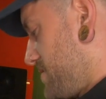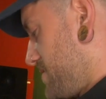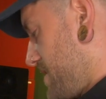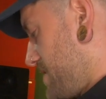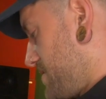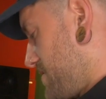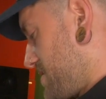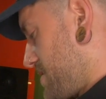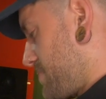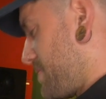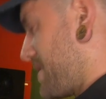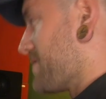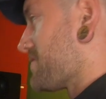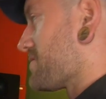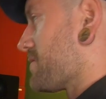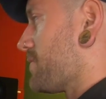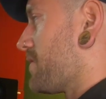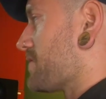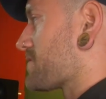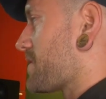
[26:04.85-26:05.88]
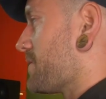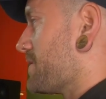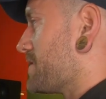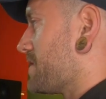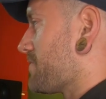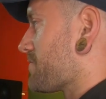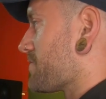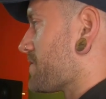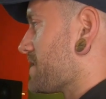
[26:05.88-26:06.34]
just depends on what's going
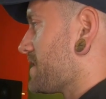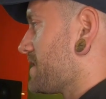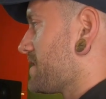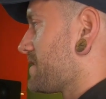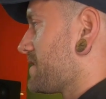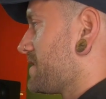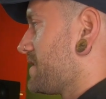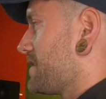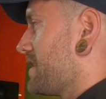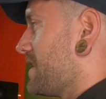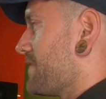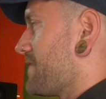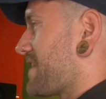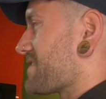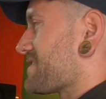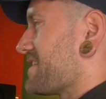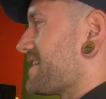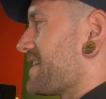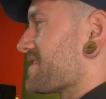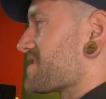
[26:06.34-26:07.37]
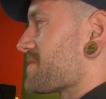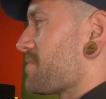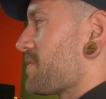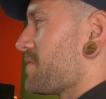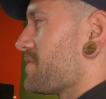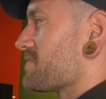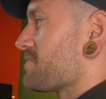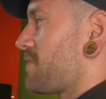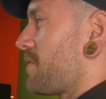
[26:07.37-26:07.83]
on, really. And that, I
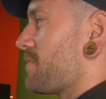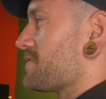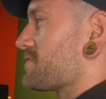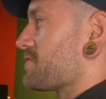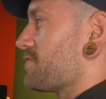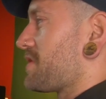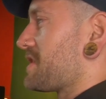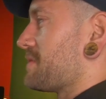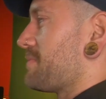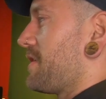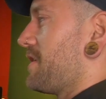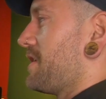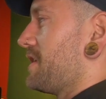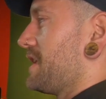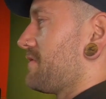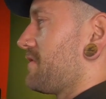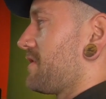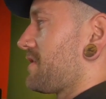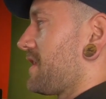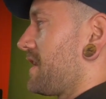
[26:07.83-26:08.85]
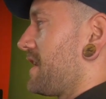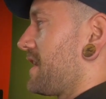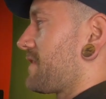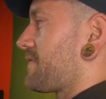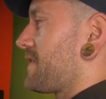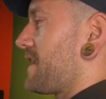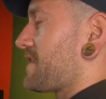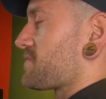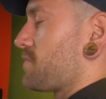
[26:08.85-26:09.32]
suppose, what we're talking about earlier on, like
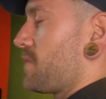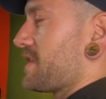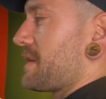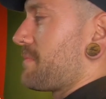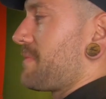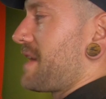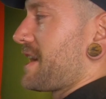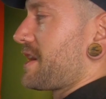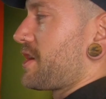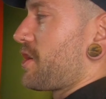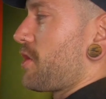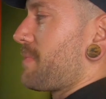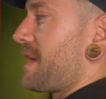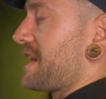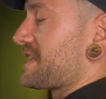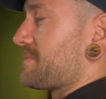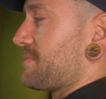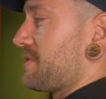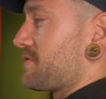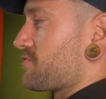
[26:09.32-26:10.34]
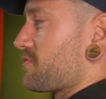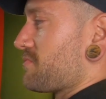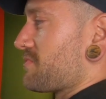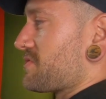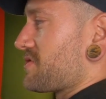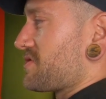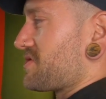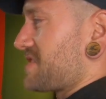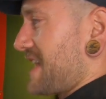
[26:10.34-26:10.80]
that's when I might go back to my
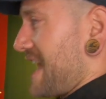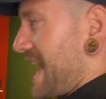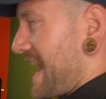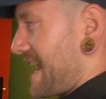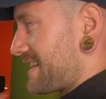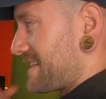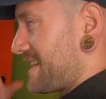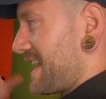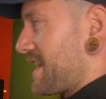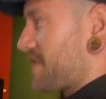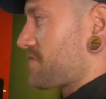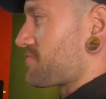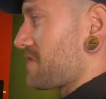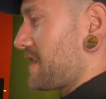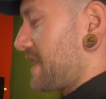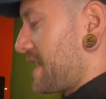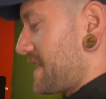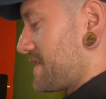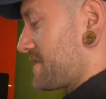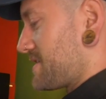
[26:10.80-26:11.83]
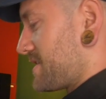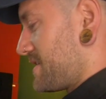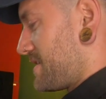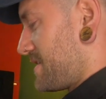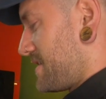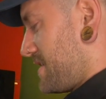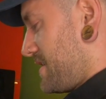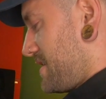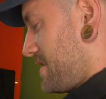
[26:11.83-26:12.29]
drums just to add extra layers in,
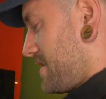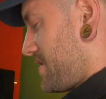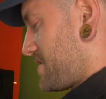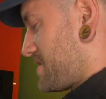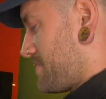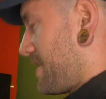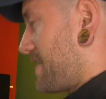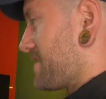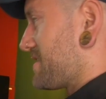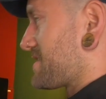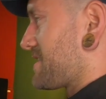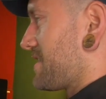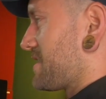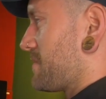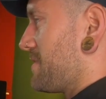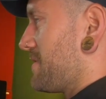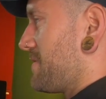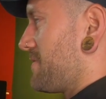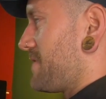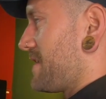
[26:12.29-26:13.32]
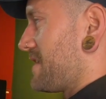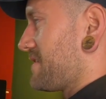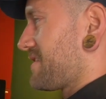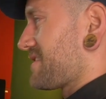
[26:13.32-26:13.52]
because it might just sound a bit thin.